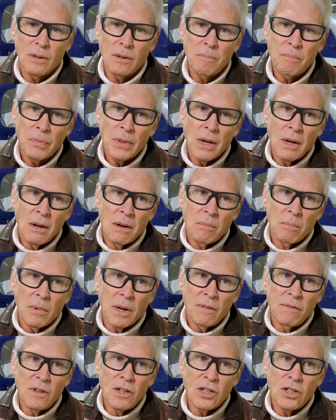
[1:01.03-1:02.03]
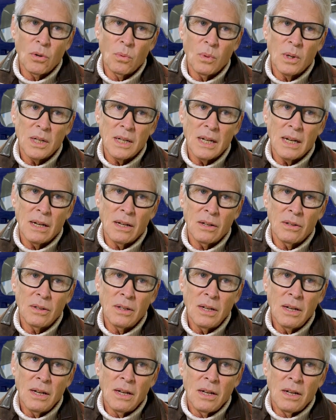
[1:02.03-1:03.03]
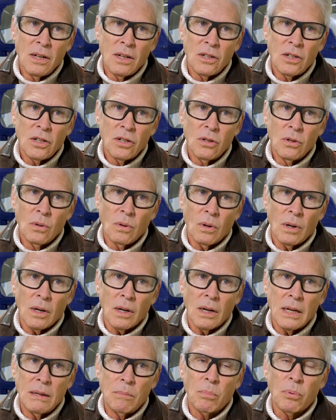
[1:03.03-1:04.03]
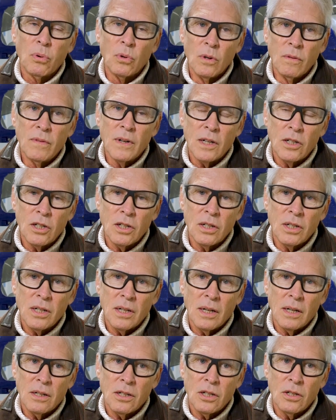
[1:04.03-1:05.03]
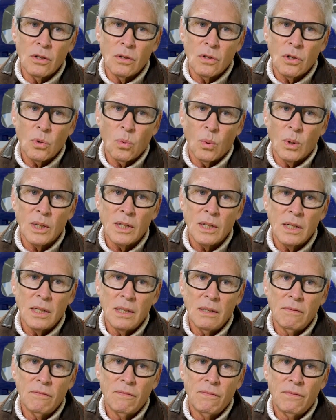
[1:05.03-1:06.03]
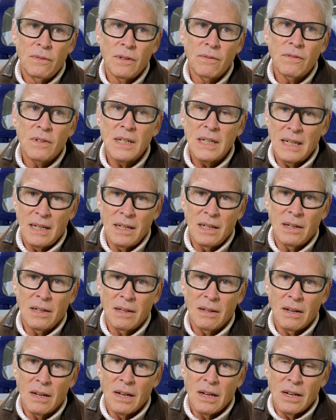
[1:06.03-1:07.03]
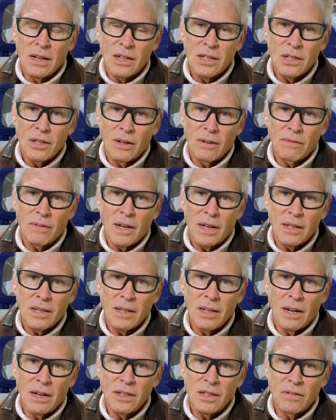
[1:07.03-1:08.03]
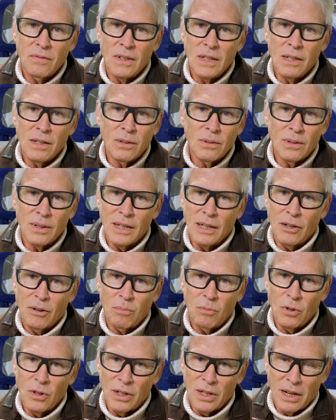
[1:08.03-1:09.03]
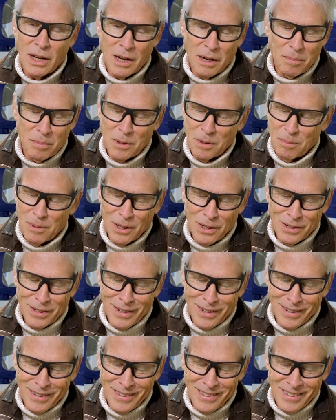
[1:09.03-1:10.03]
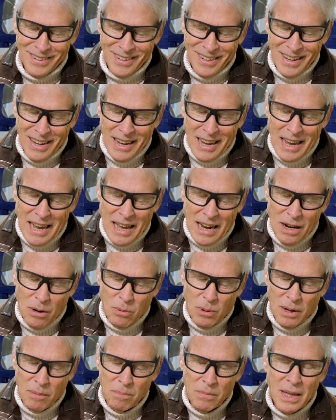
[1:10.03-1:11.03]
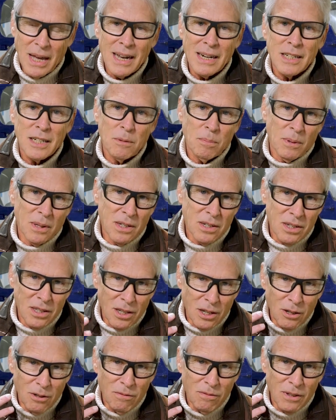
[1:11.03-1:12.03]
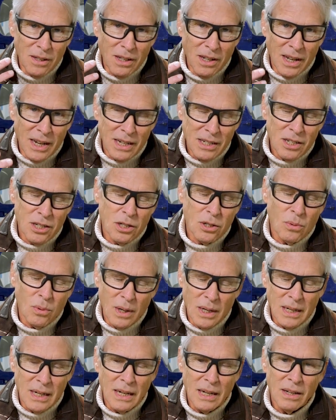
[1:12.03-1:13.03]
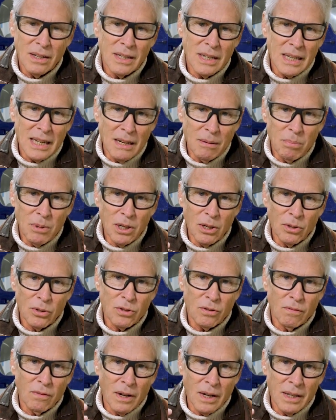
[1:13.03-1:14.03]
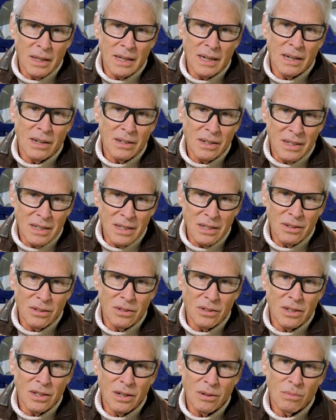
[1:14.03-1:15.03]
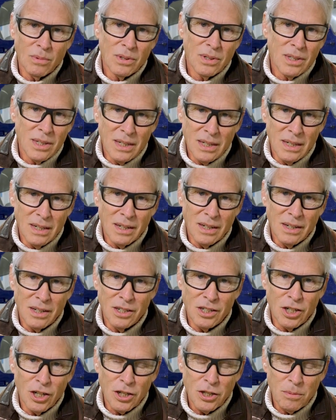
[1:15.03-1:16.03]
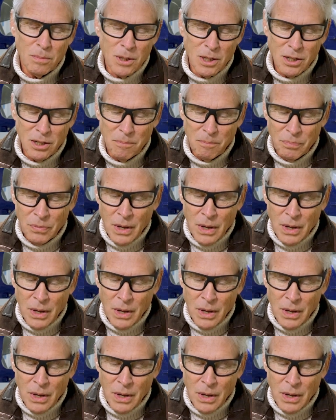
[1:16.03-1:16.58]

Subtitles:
and my vision went down to, or improved, I should say, to 2015. So I've got the eyes of an eagle now. I'm really happy about that. Anyway, that explains the goofy glasses right now. They keep the ultraviolet out until they're done with the adjustments.